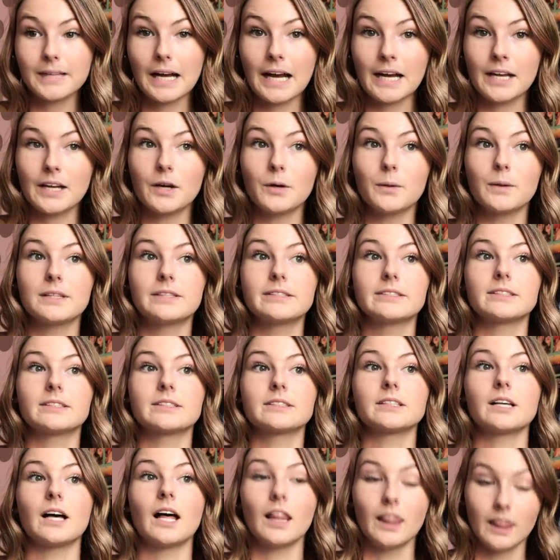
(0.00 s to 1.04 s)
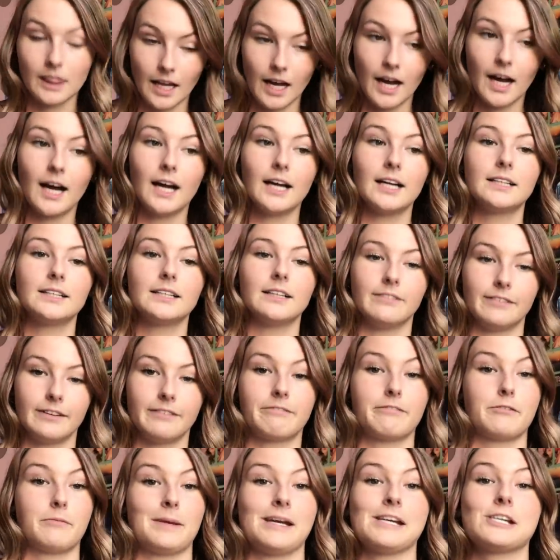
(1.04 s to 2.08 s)
I know it's a lot of
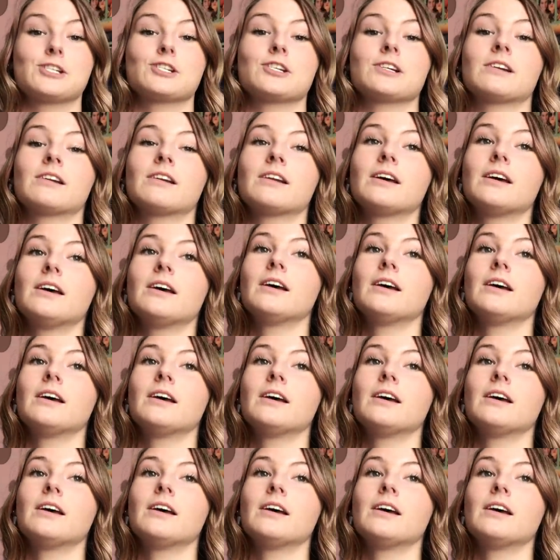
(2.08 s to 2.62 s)
information.